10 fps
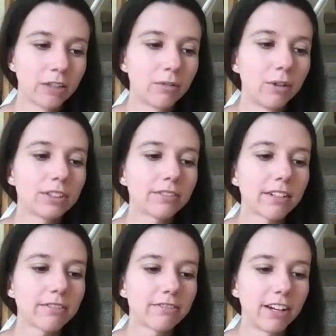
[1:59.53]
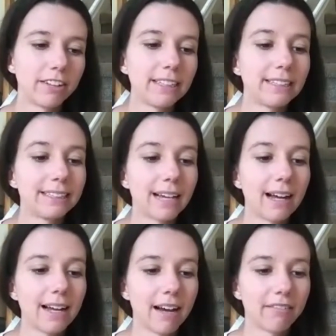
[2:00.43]
Roosevelt felt he did
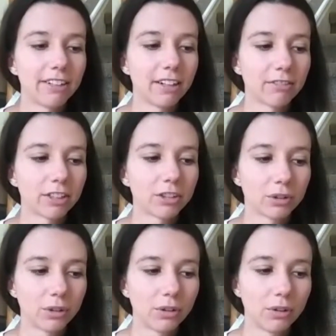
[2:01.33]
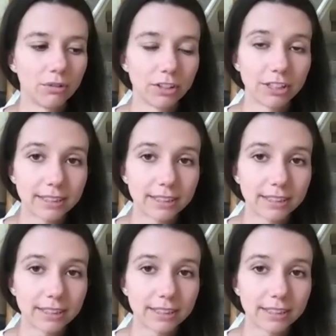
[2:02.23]
not have enough control over